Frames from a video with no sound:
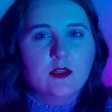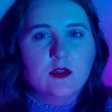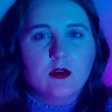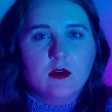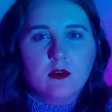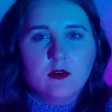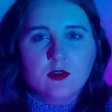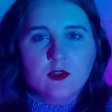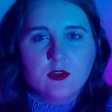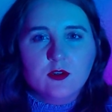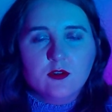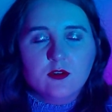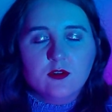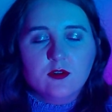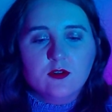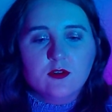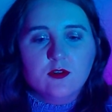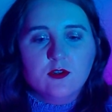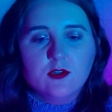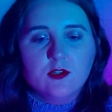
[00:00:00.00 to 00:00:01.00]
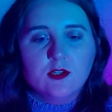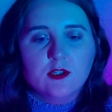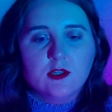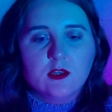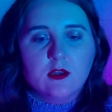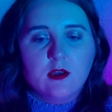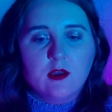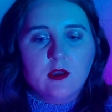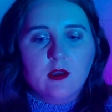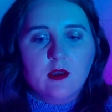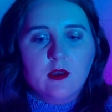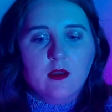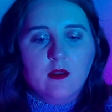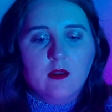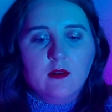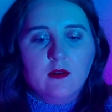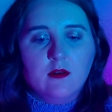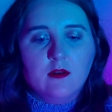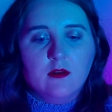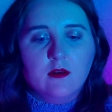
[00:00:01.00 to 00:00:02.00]
doctors
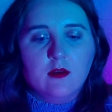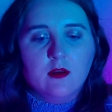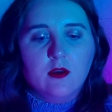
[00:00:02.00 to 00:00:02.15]
and